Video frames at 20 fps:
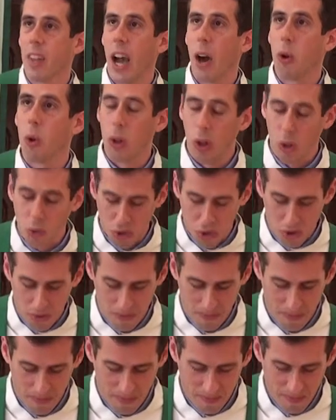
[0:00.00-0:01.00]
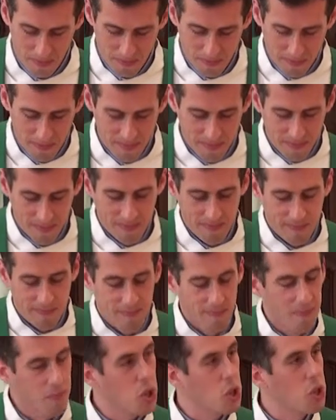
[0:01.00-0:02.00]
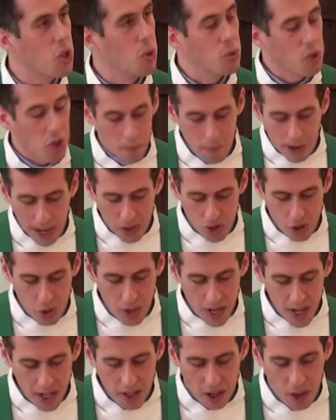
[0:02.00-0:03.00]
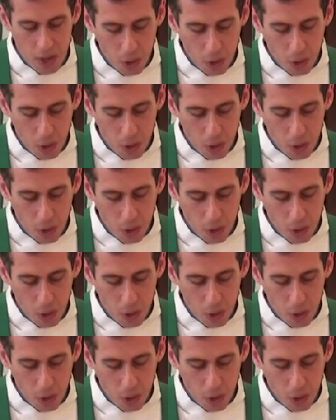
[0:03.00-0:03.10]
How close? Just those on my street?